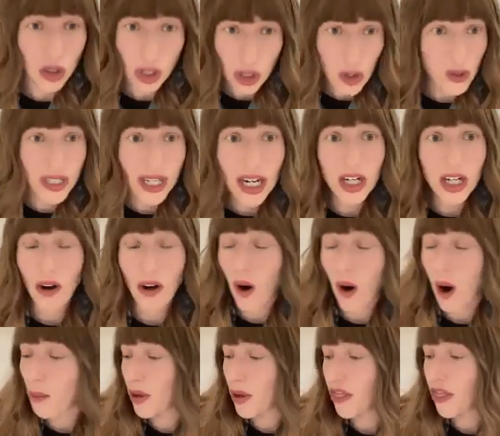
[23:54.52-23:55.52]
didn't
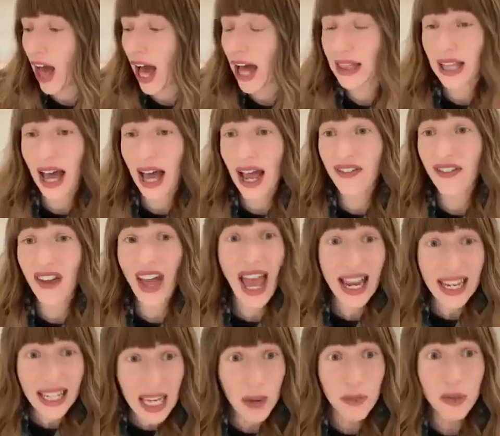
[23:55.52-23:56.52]
grow up with that life
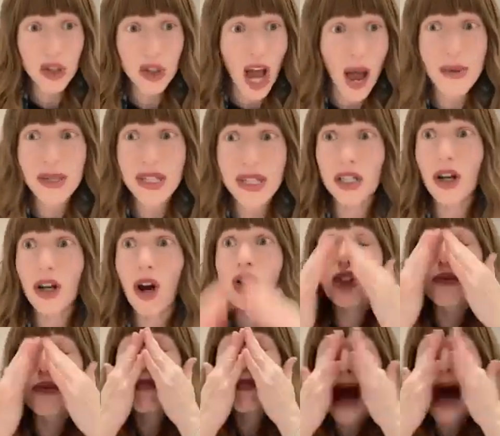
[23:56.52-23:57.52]
and keeps Shabbos and
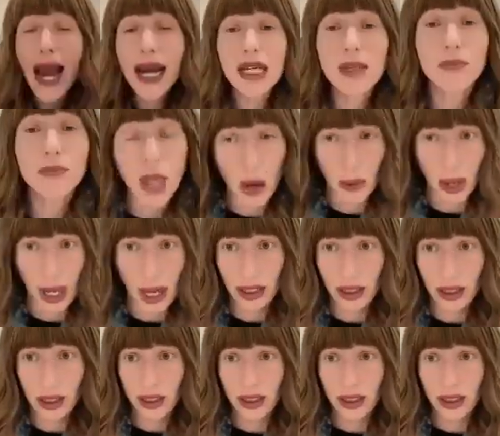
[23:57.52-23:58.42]
kosher, mind-blowing,